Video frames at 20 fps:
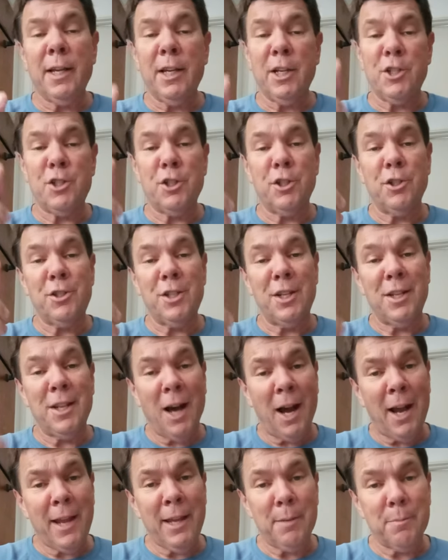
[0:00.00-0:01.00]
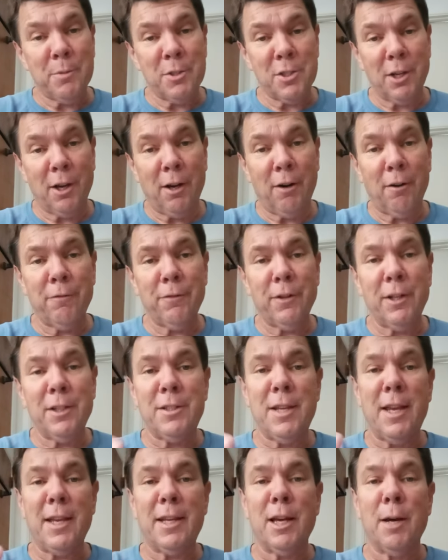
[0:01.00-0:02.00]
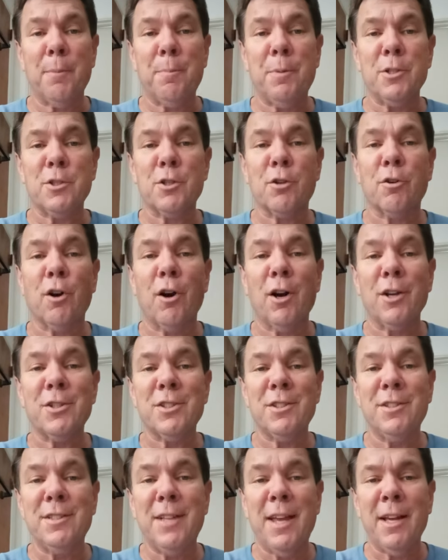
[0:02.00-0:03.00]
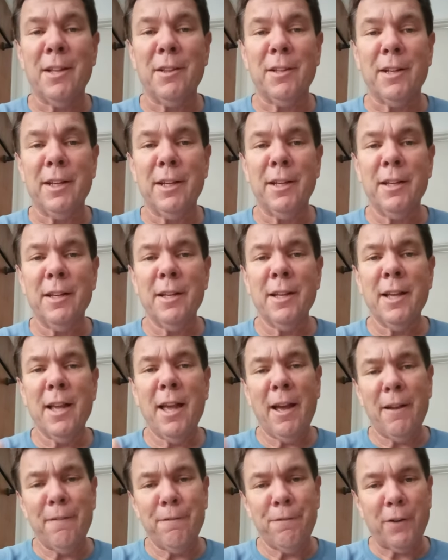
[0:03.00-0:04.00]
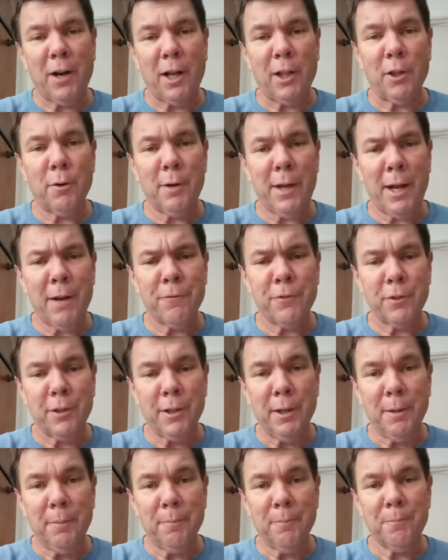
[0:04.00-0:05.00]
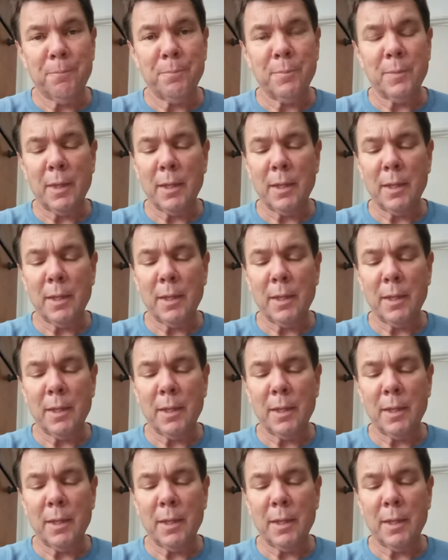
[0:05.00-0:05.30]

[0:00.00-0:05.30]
he should deny himself and take up his cross daily and follow after him.